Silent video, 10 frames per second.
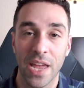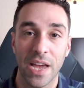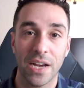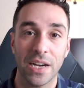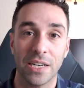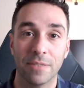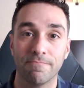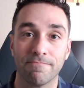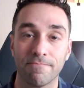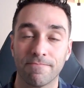
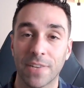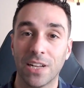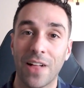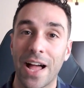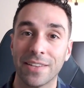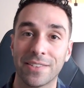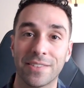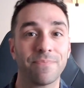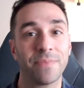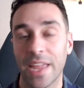um,
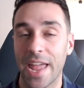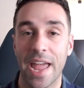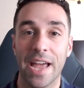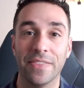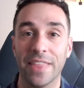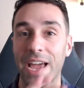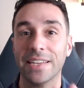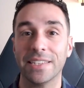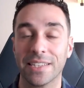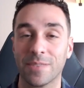class, and
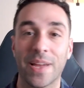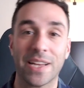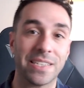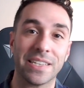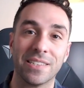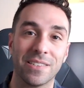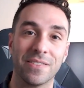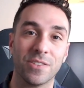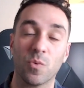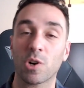that is expecting
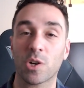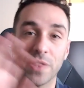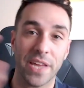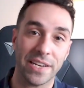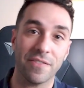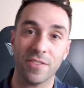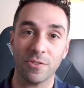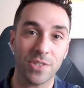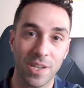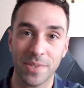to work with any of
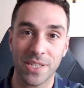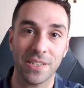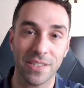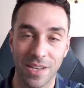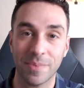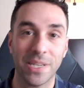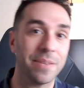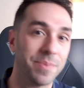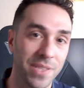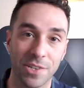those sub
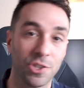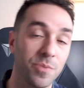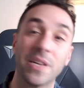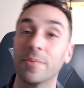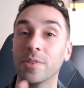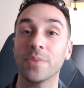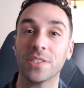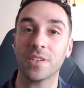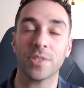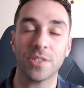subtypes that should be able to be
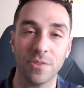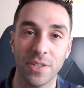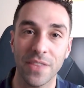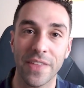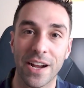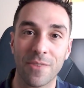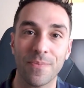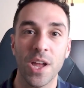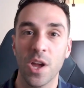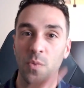substituted in there.
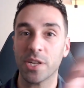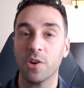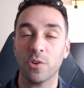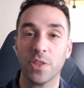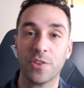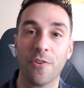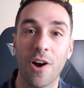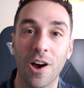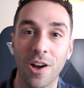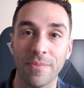We go to withdraw,